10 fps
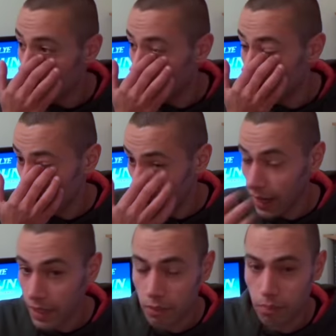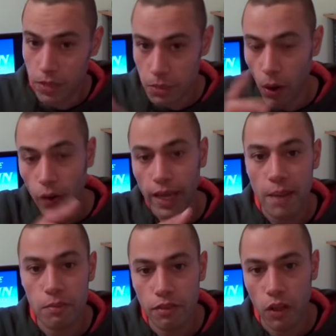Even like bespoke
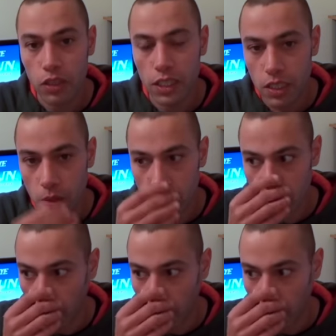games for those systems,